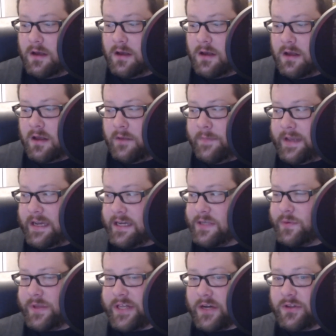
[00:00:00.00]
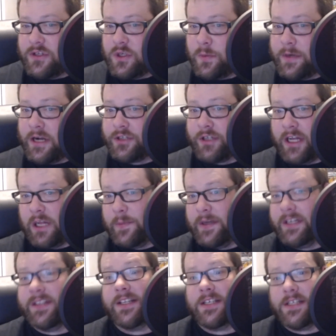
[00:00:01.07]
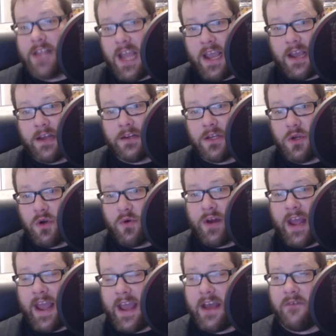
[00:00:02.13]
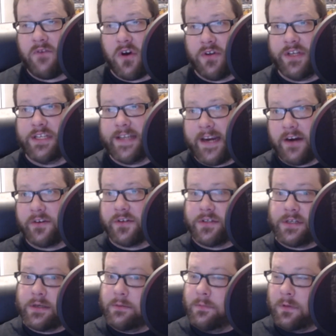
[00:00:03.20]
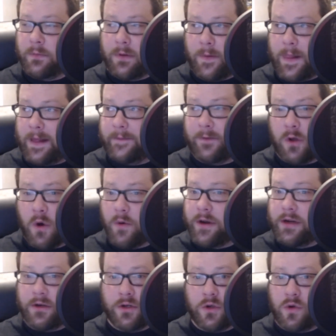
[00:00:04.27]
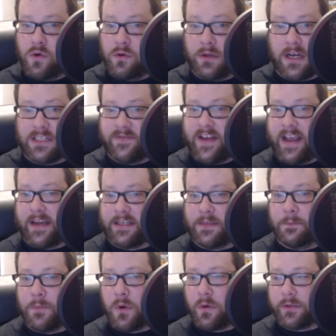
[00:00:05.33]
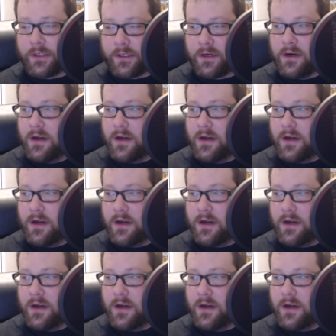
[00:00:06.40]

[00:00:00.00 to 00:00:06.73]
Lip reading: Because without the supernatural element in The Stand, you don't have all these characters going to Las Vegas and Boulder.